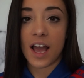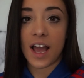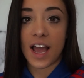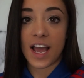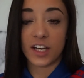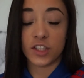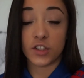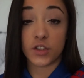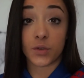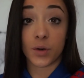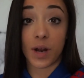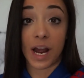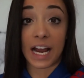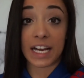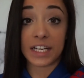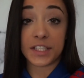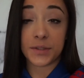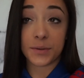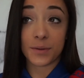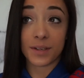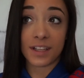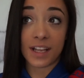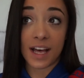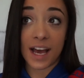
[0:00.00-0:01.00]
and try
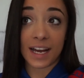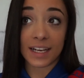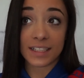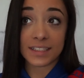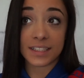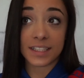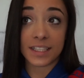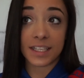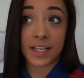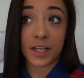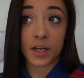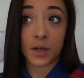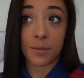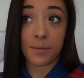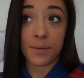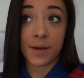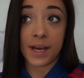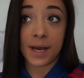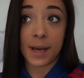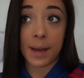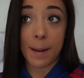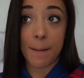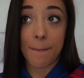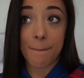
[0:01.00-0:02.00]
to relax a little
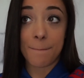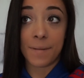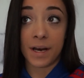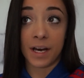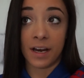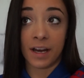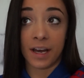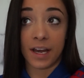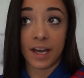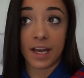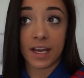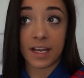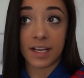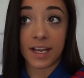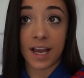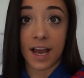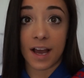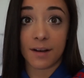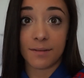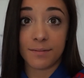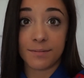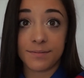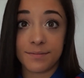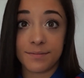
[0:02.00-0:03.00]
bit but yeah,